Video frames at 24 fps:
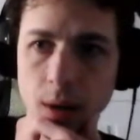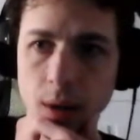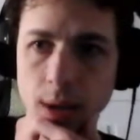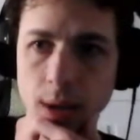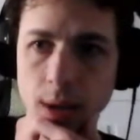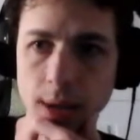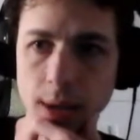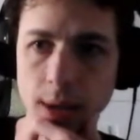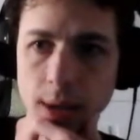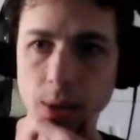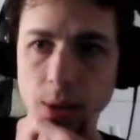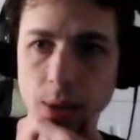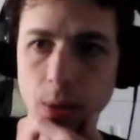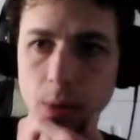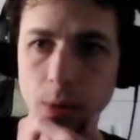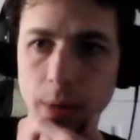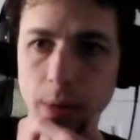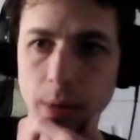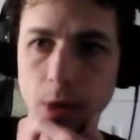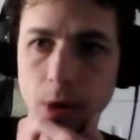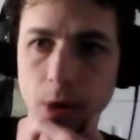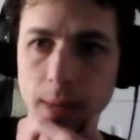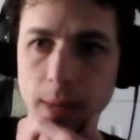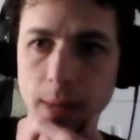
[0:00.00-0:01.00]
I don't
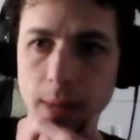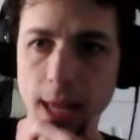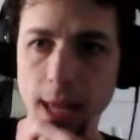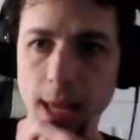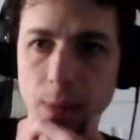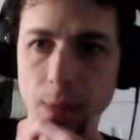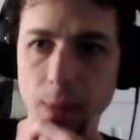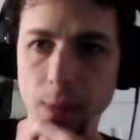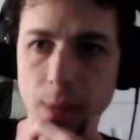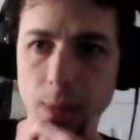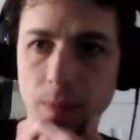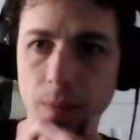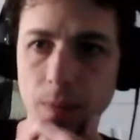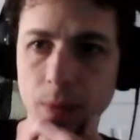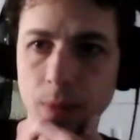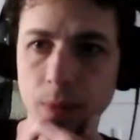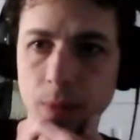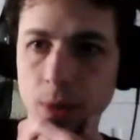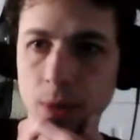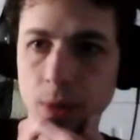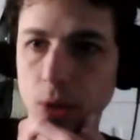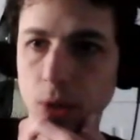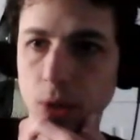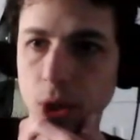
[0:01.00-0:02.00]
appear to be able
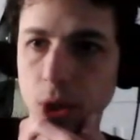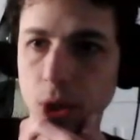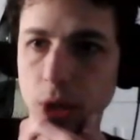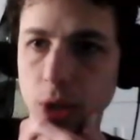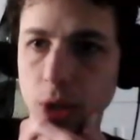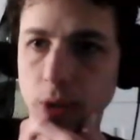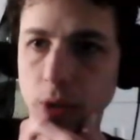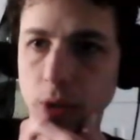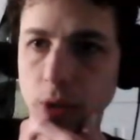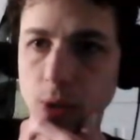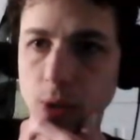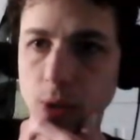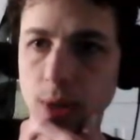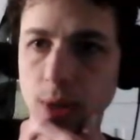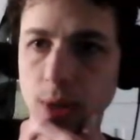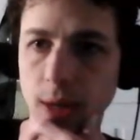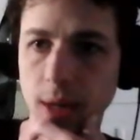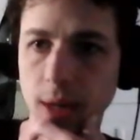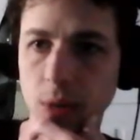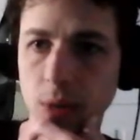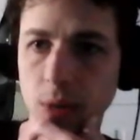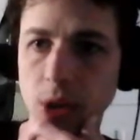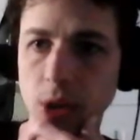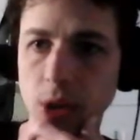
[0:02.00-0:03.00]
to share the screen,
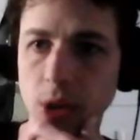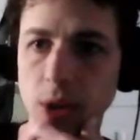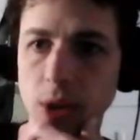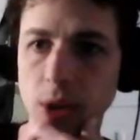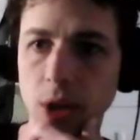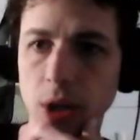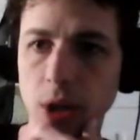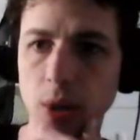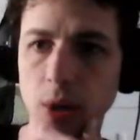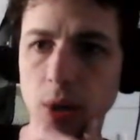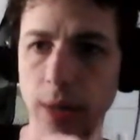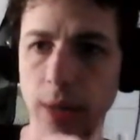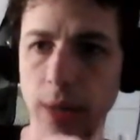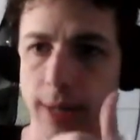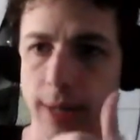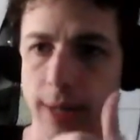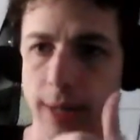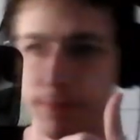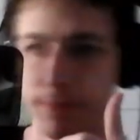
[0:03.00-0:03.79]
which is annoying.